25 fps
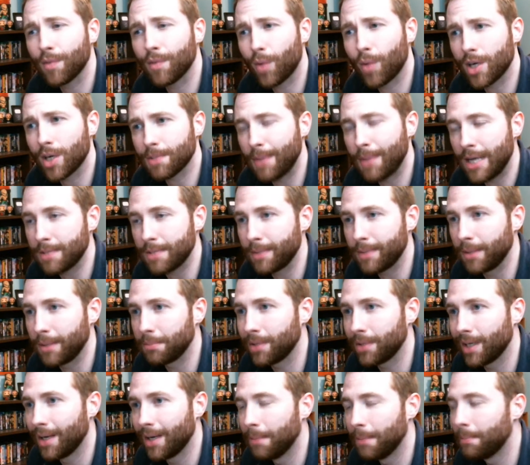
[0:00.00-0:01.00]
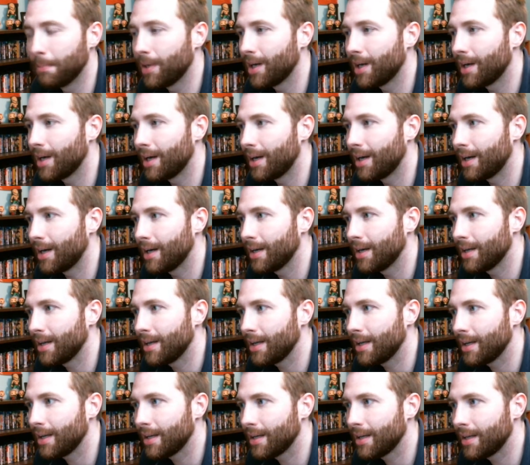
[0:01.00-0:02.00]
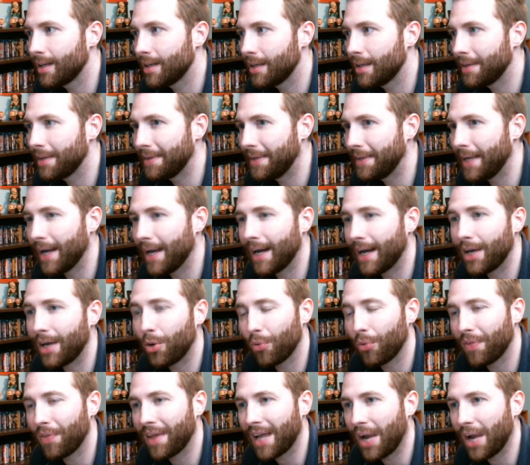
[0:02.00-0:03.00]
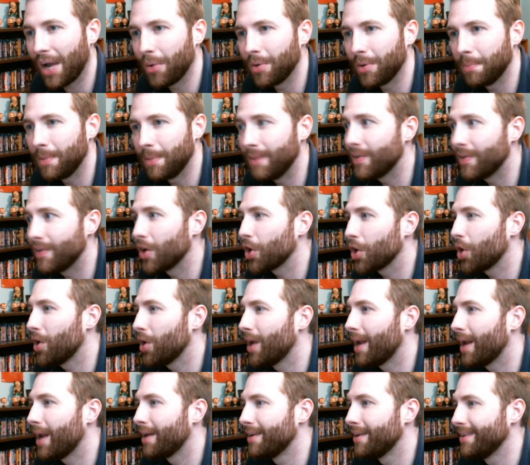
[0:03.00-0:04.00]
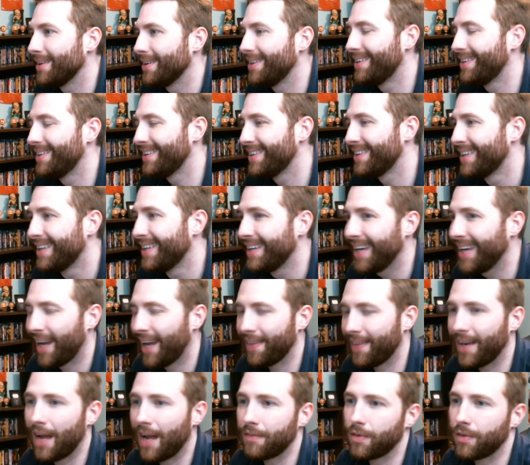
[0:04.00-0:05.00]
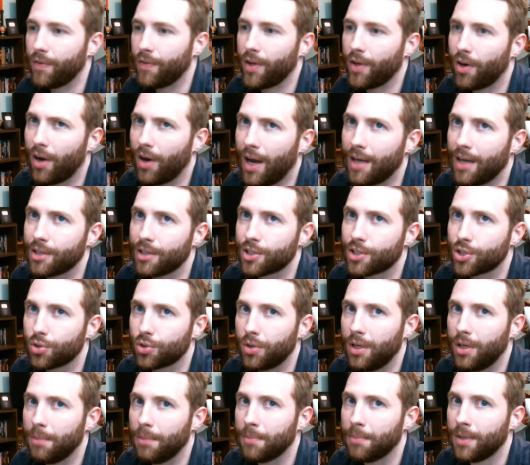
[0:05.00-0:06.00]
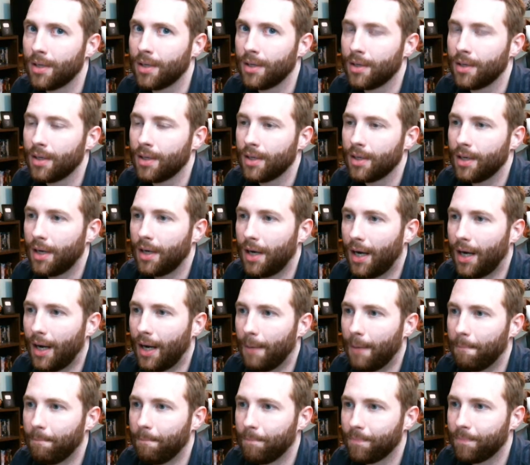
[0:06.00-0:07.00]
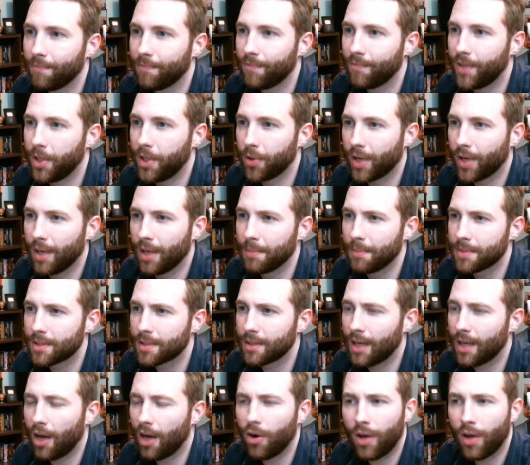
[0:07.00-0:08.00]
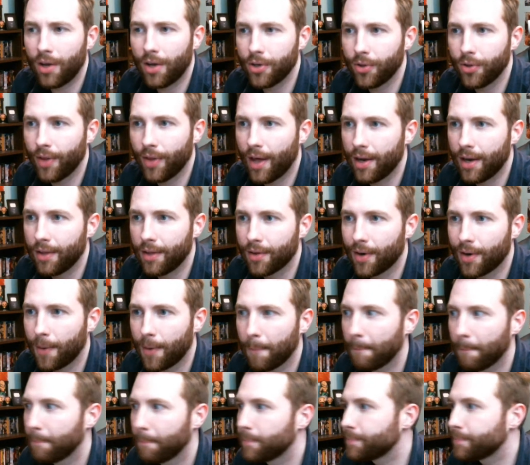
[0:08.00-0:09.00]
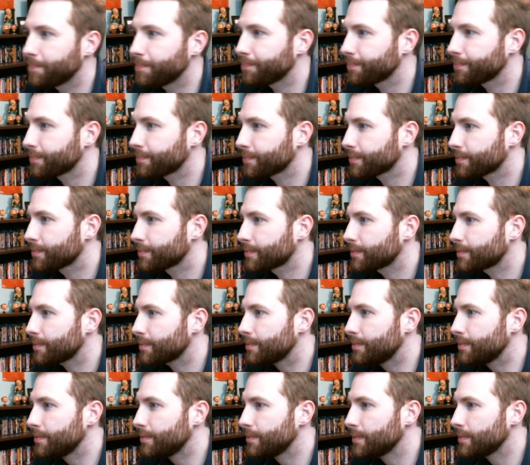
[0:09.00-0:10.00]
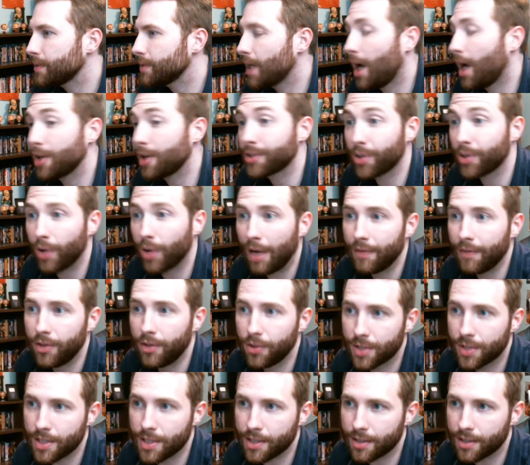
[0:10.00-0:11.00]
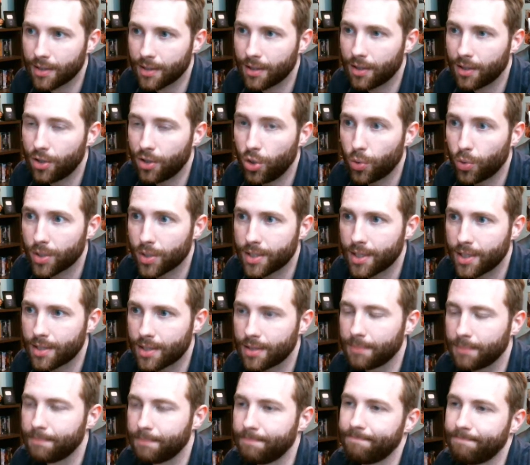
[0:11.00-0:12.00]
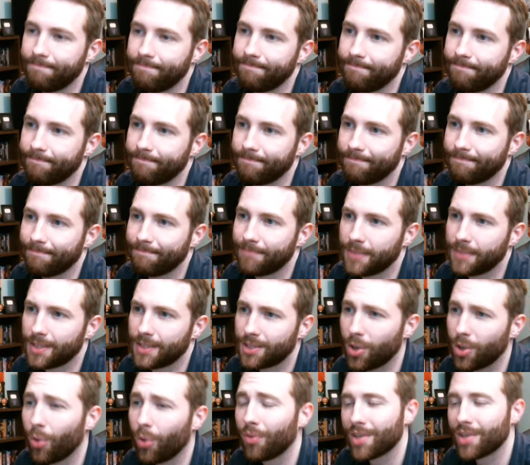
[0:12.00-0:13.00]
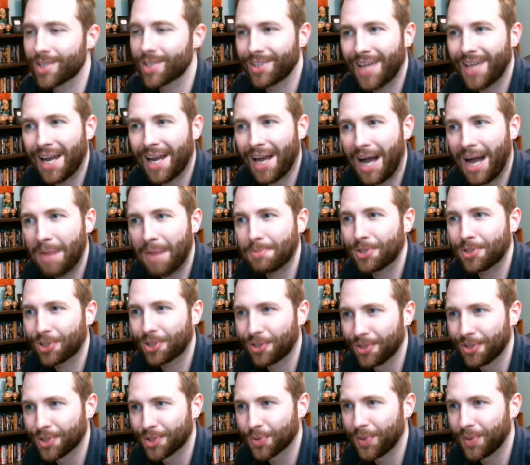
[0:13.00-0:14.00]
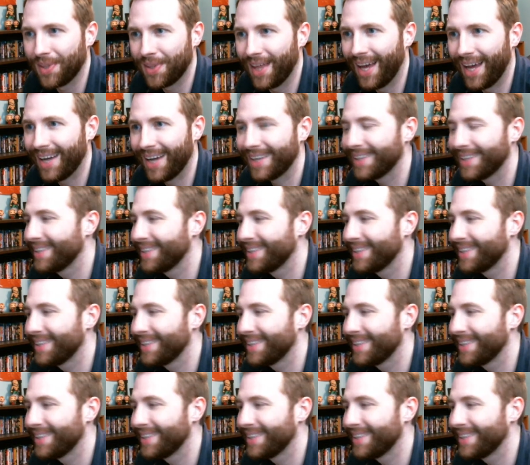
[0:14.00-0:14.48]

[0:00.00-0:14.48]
watched Masked Man play it, but yeah, I don't think I would be very good at it. And then I have to figure out how to stream video games. I don't know how to do that either. I also don't have a newer system. So there's a lot of obstacles with that.